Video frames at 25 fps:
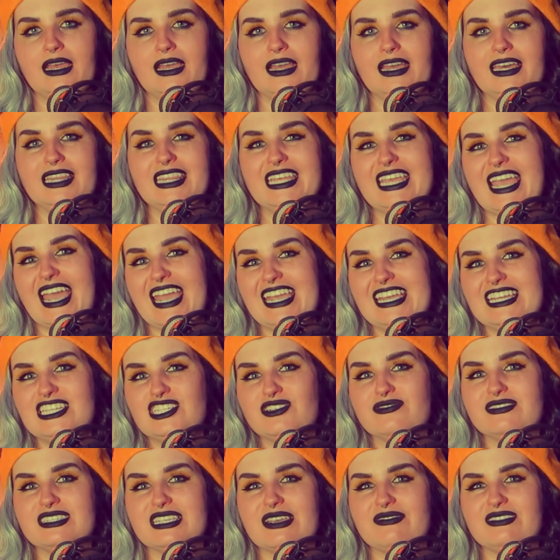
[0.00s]
At the age
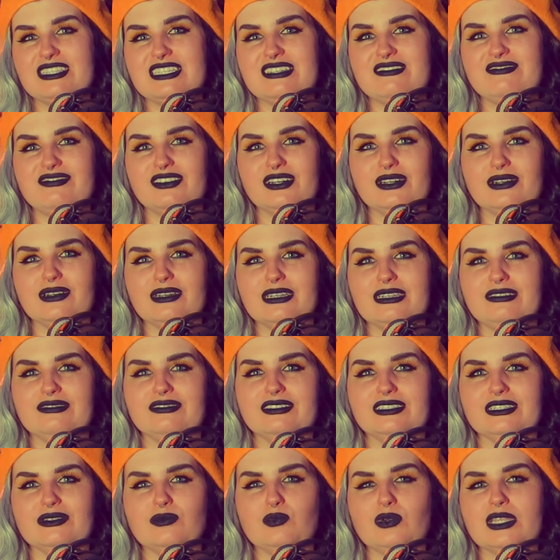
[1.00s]
of
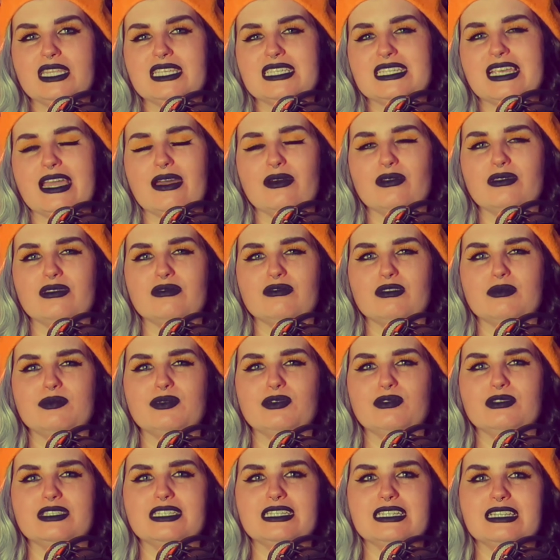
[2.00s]
75, and with his health
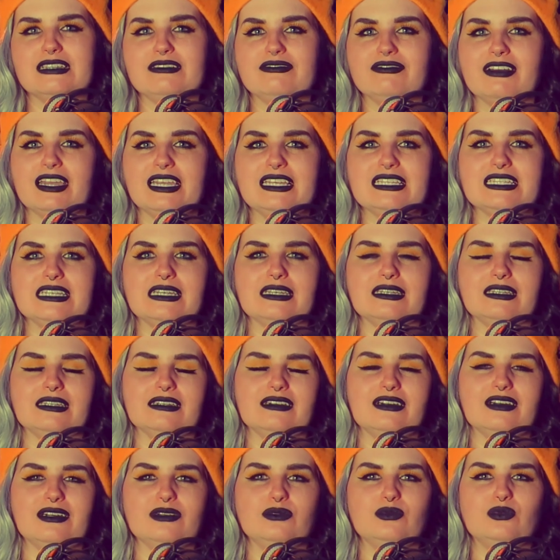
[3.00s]
reportedly fading,
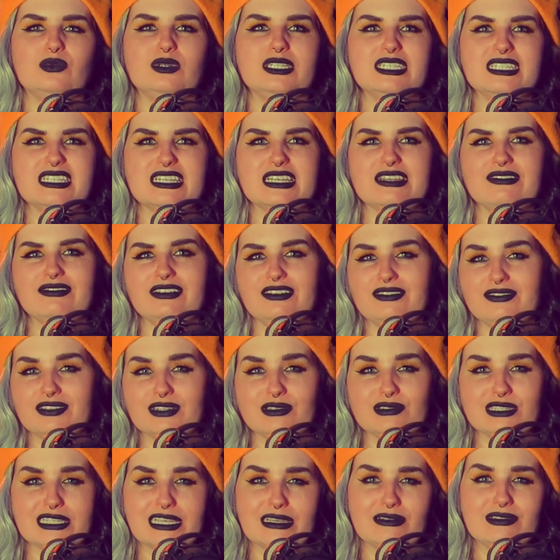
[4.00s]
I wonder if he
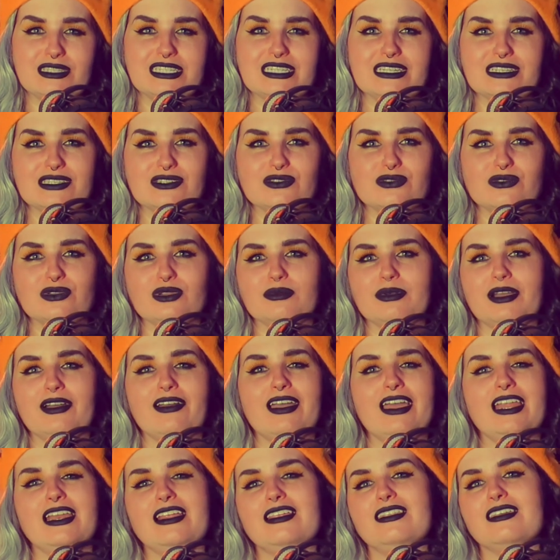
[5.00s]
feels guilty at all about
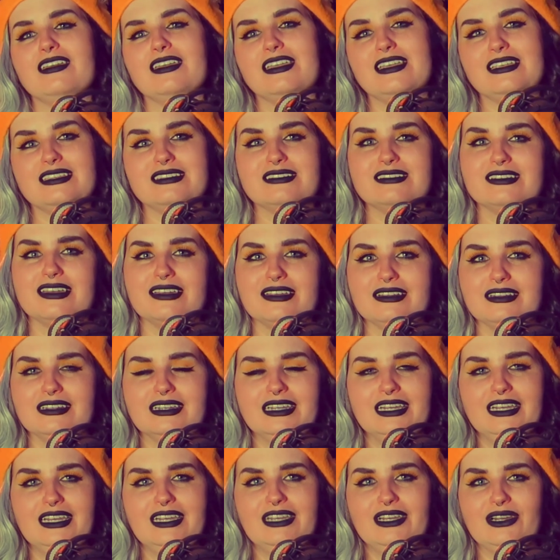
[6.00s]
anything he's done,
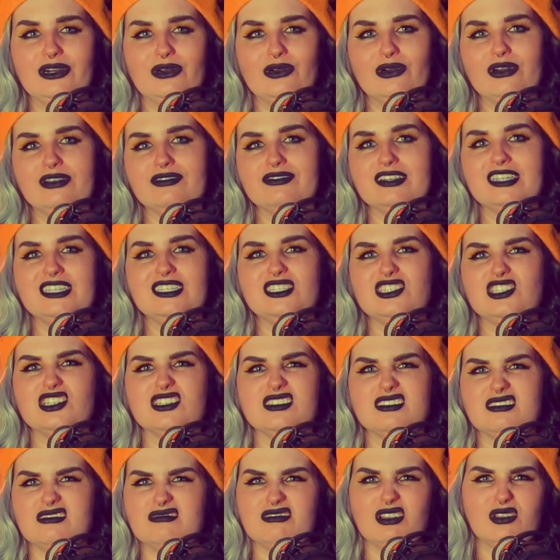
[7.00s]
or if he's
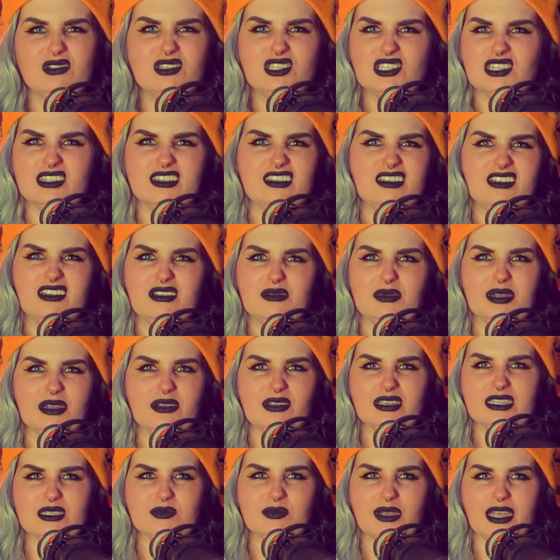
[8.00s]
just nonchalant
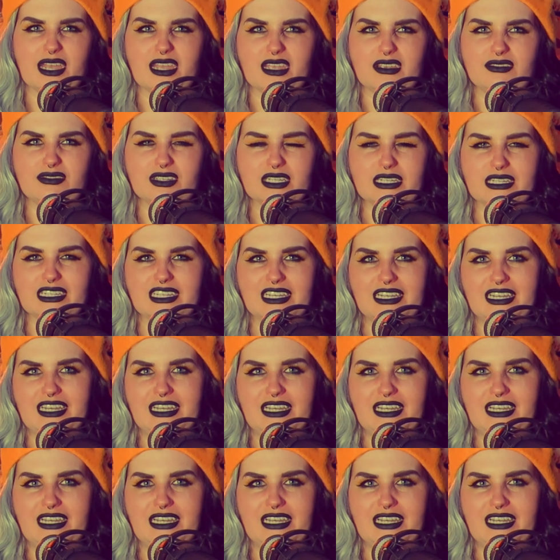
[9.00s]
about his behaviour.